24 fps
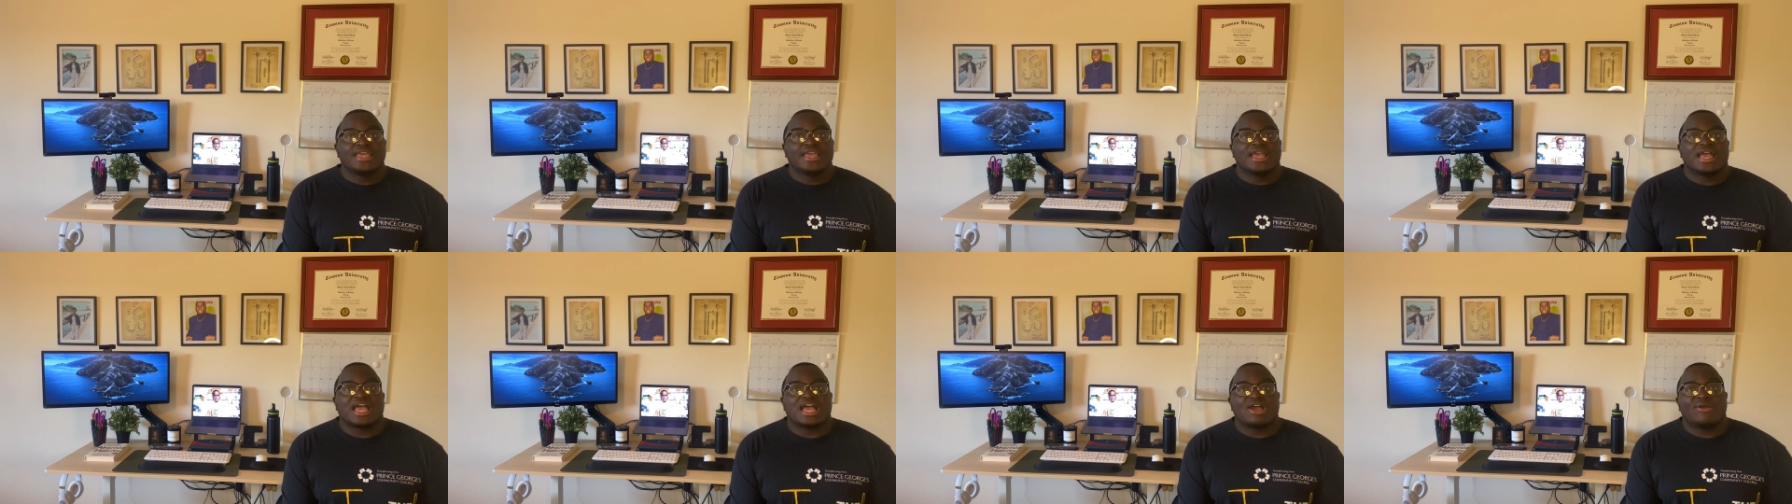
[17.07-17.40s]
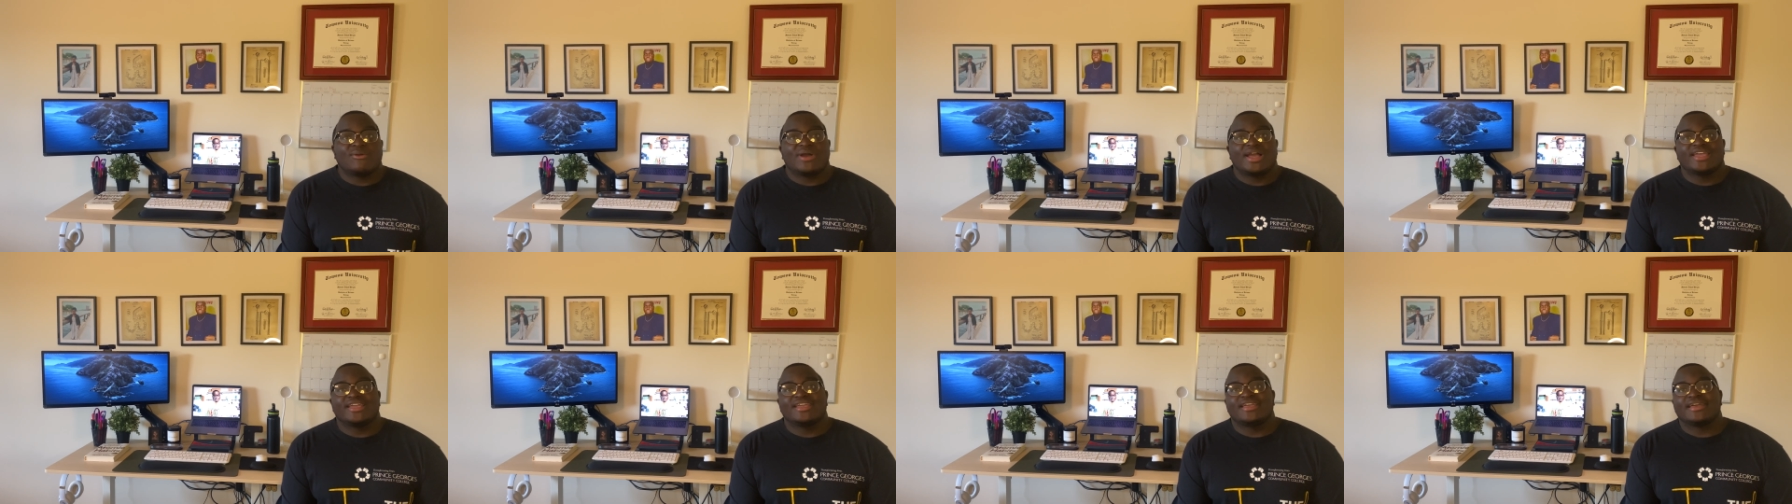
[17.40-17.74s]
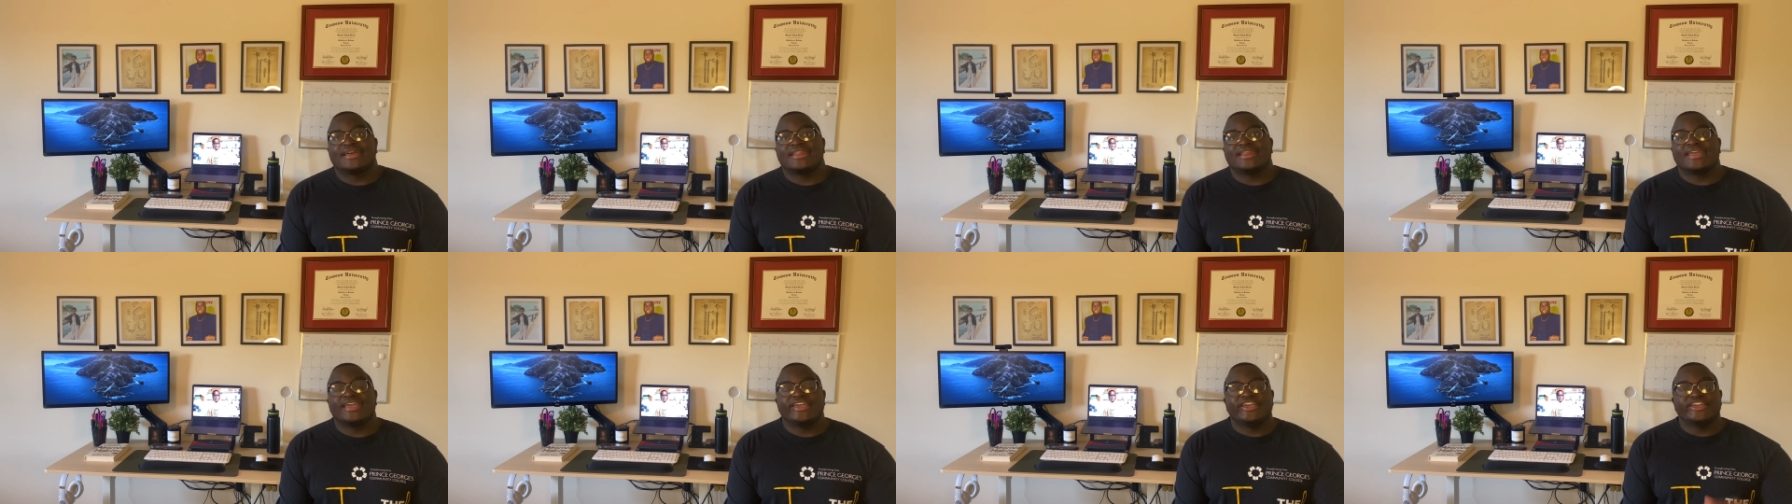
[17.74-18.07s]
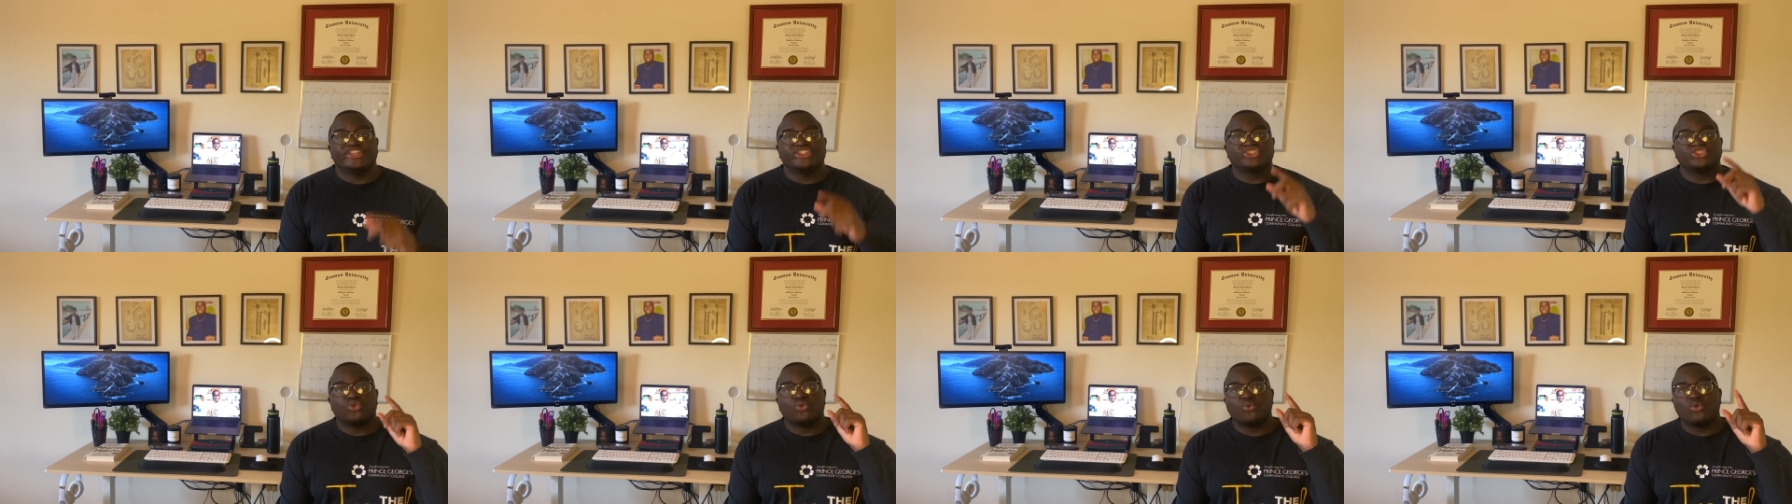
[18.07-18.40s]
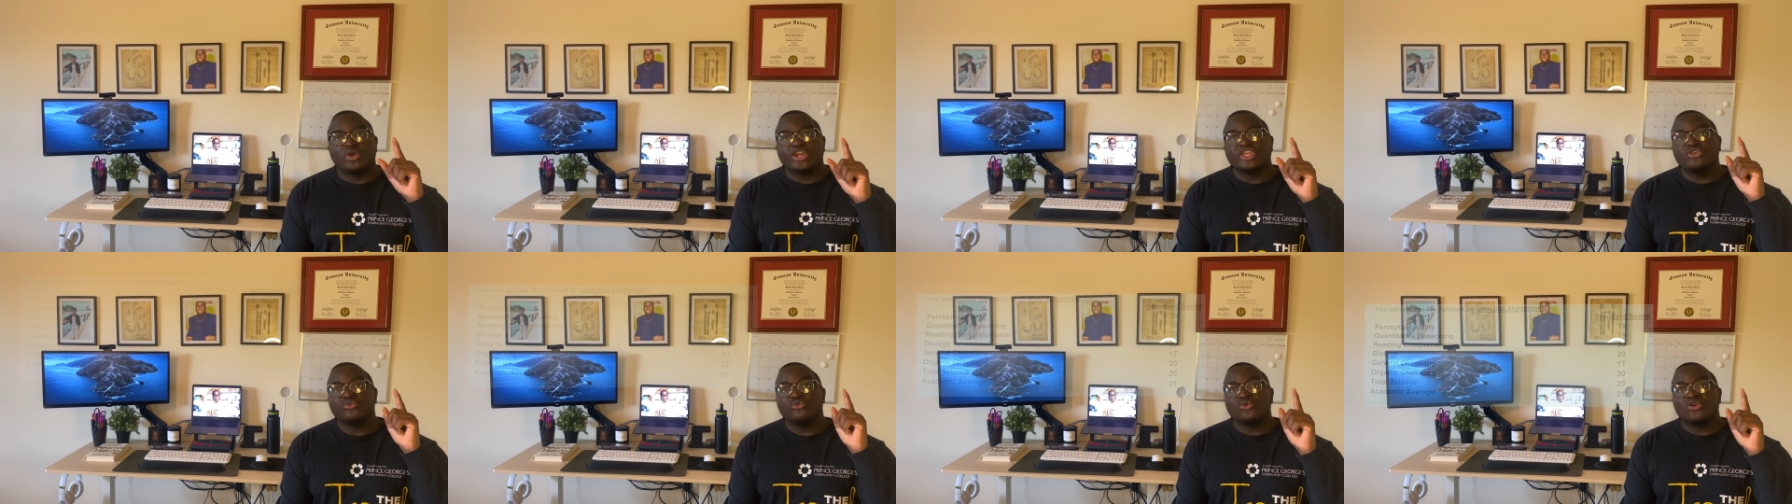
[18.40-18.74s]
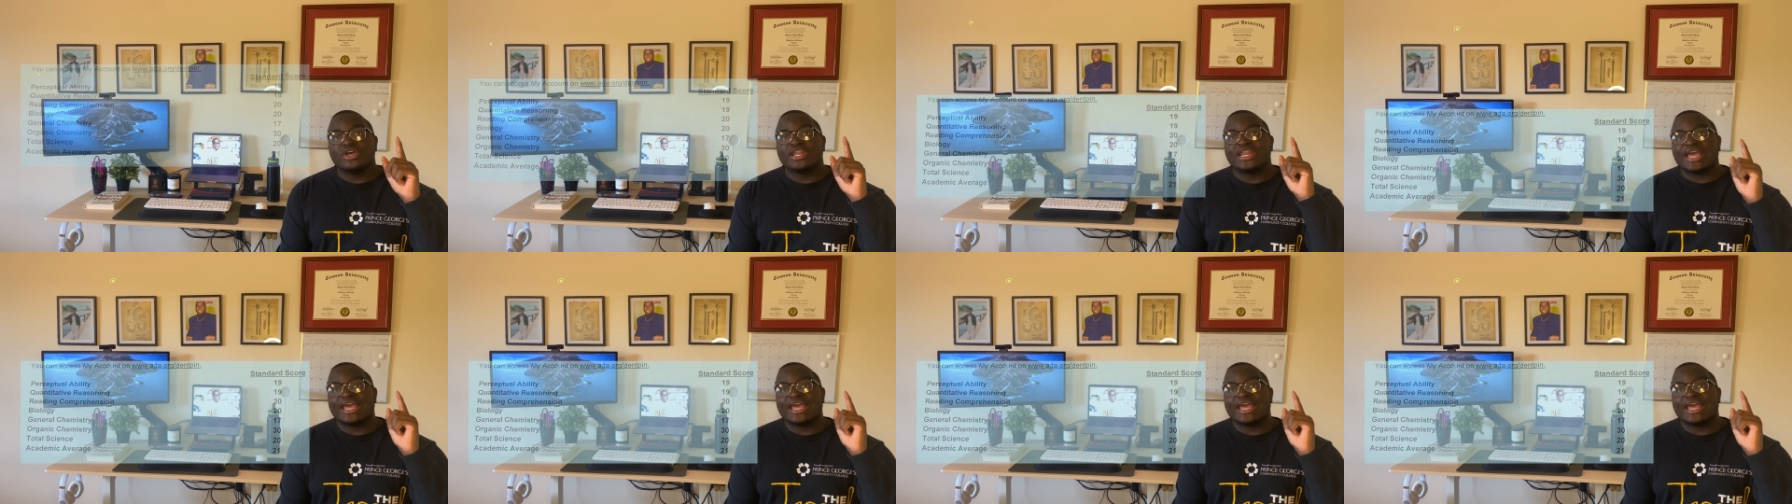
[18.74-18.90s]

how I got a twenty-one